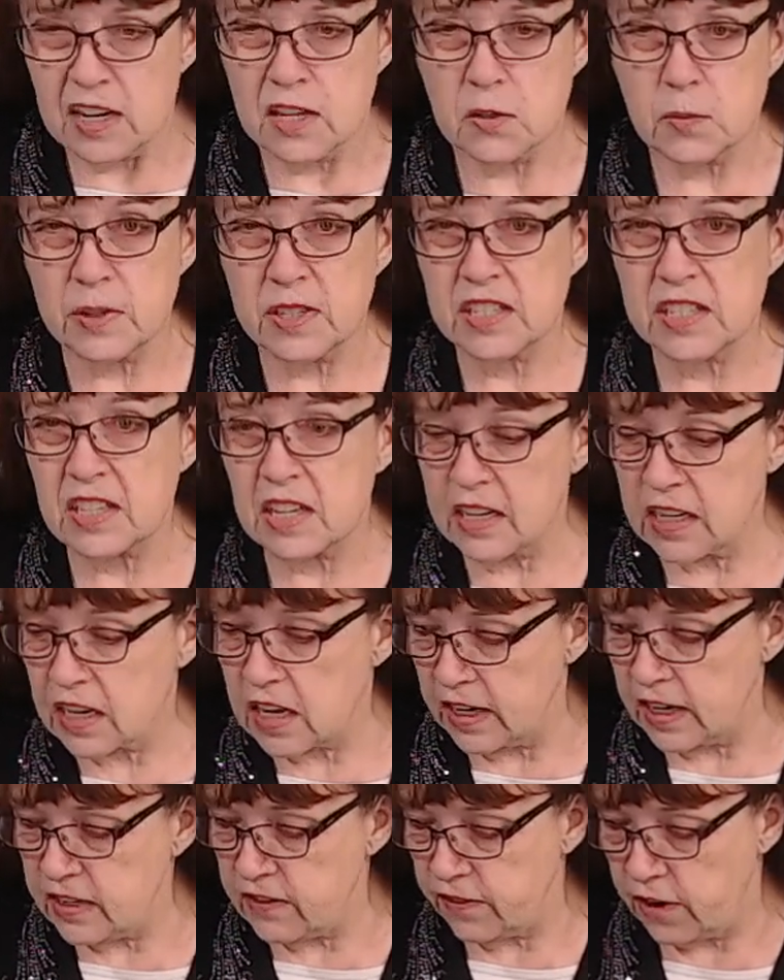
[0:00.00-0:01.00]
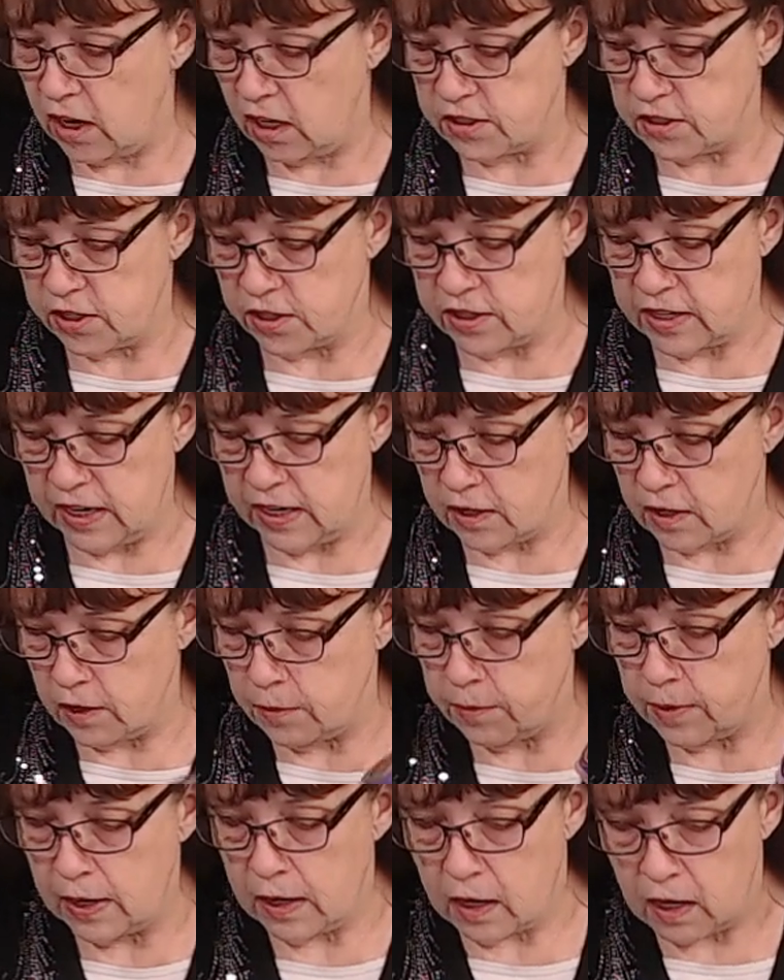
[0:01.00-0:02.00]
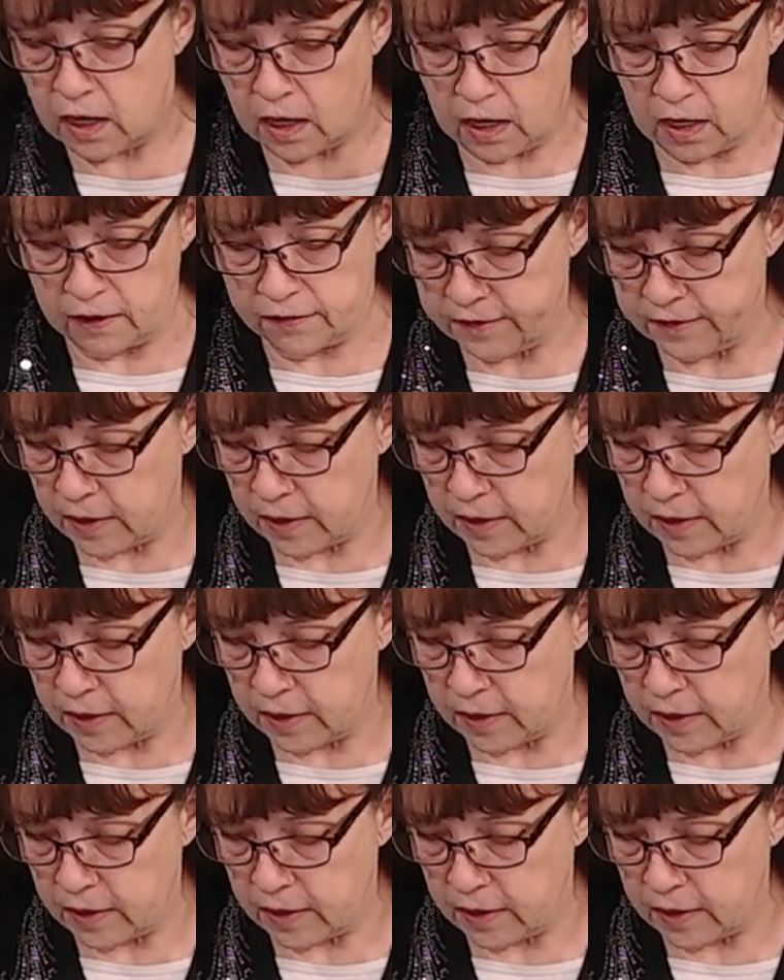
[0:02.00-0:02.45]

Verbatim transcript: We're just going to kind of alternate around off.